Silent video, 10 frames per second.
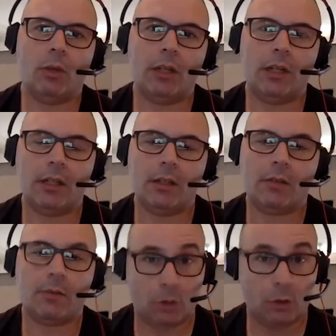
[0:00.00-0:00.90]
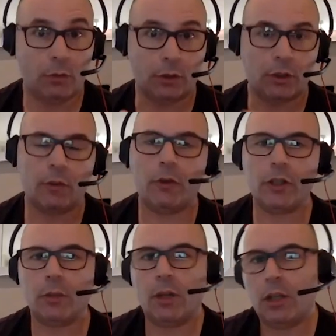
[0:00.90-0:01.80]
it is is twofold. So,
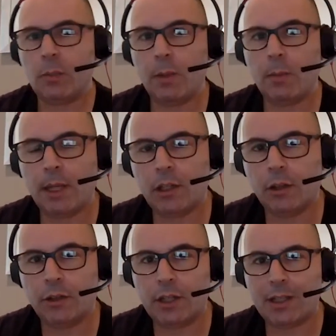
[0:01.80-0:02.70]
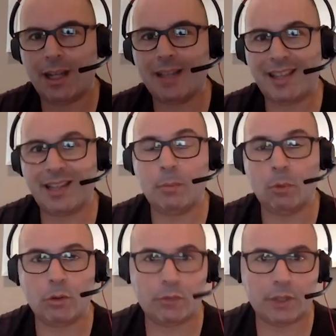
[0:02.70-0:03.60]
firstly, we don't spend money on things that aren't that
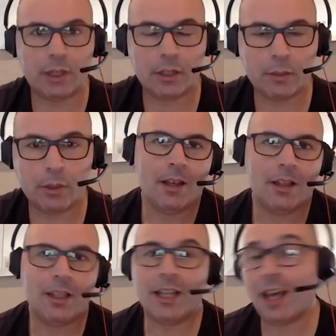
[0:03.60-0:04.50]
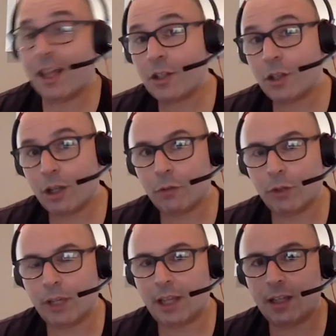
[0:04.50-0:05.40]
important for customers. The, the other side of
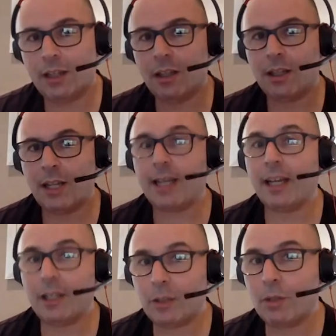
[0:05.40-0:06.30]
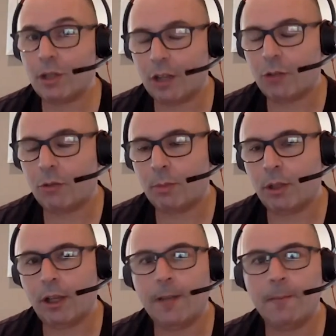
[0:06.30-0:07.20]
frugality that, that our customers like to
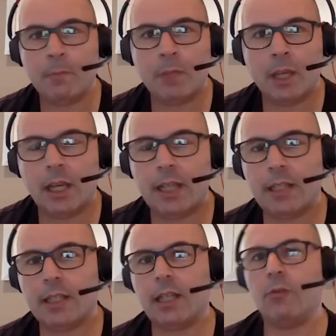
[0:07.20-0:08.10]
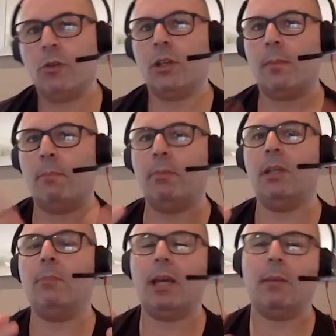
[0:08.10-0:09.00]
apply is instead of doing a
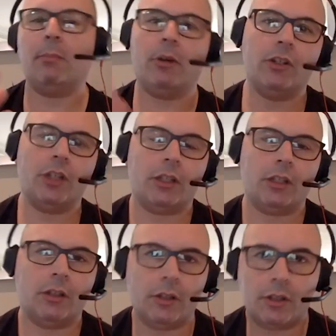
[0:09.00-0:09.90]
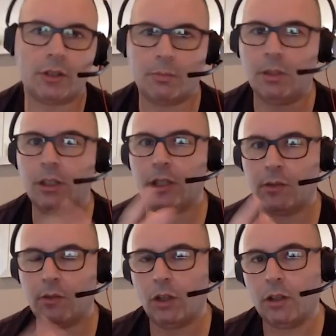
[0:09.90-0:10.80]
big bang project that costs millions
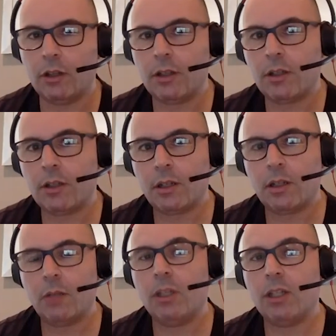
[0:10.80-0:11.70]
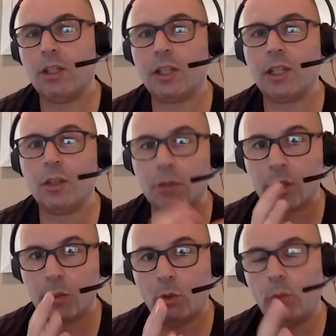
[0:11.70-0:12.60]
of dollars, we suggest they do a
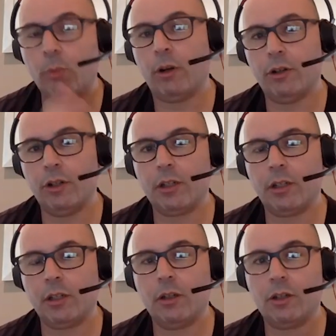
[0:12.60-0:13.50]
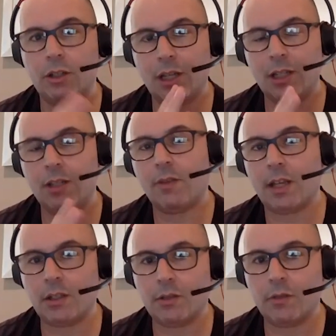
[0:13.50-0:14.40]
small project that costs tens of
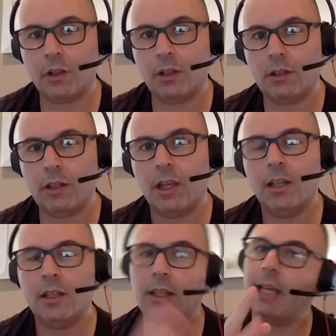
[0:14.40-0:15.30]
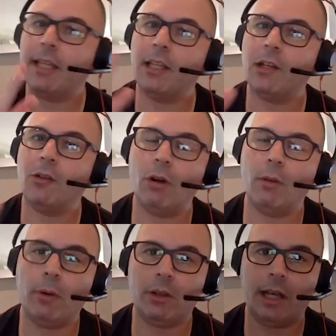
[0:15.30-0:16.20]
thousands of dollars that they can then grow
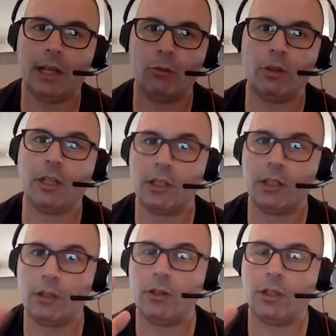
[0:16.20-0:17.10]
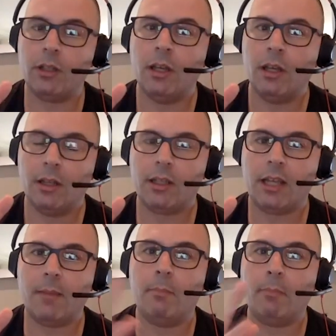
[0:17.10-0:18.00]
upon later on because they're using the
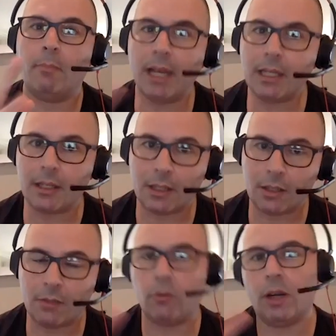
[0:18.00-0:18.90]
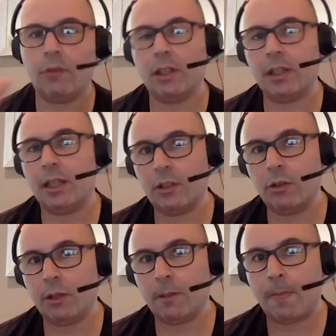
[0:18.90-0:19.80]
same basis for everything that they're
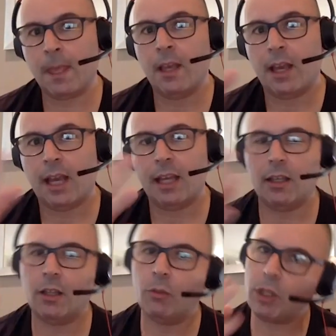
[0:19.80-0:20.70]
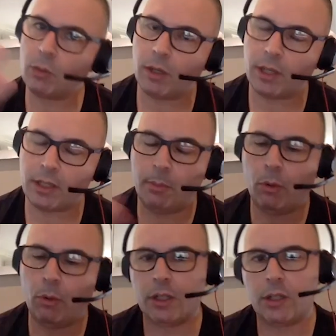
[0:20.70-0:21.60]
doing. Mm. And, and the reason why that's
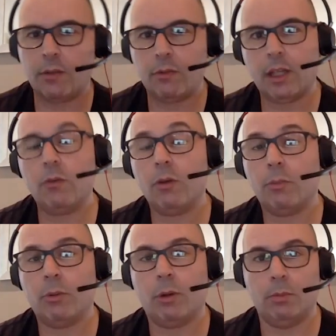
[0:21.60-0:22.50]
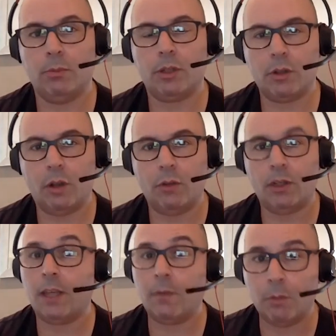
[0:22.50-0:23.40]
important is if I give you a problem to solve
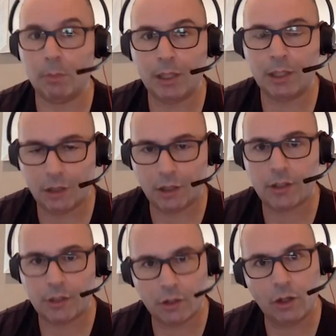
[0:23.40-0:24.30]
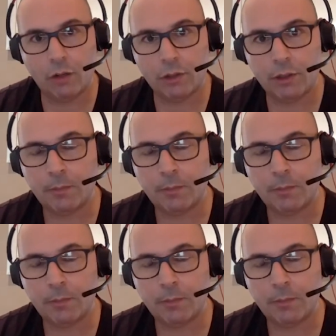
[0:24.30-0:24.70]
and I give you a million dollars to solve it,